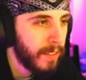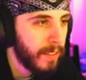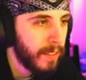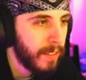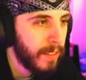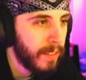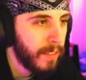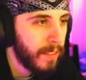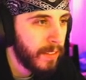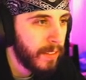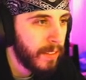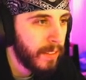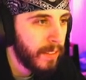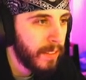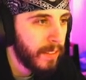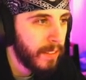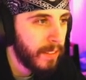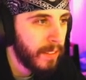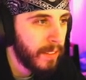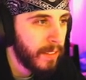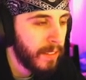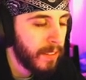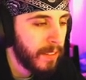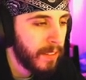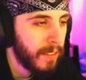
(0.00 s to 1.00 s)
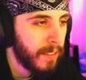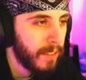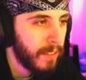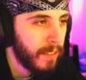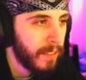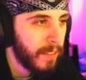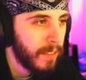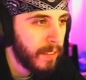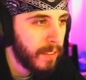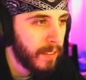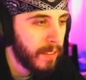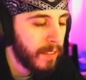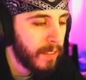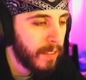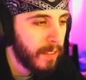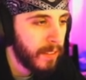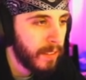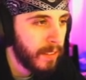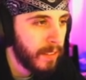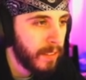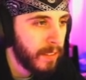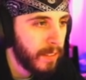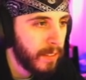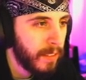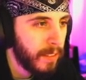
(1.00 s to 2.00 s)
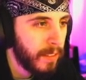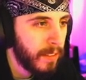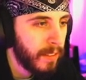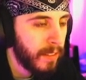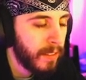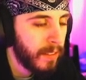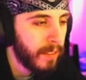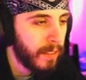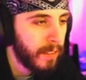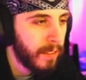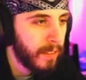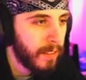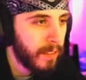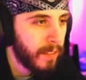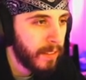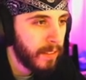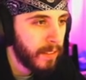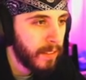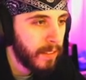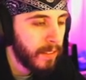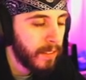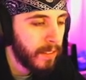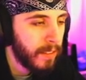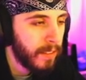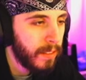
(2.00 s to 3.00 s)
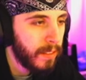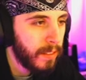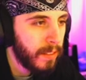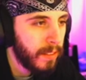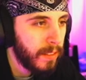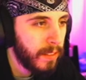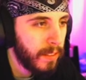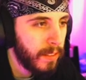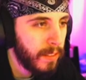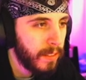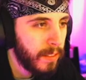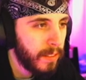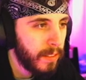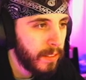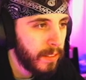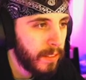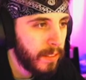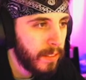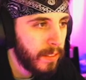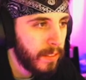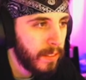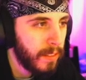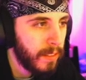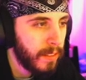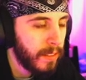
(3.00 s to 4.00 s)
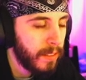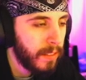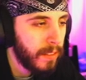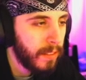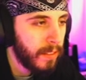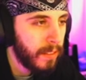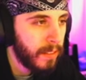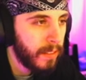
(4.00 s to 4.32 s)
This person isn't speaking.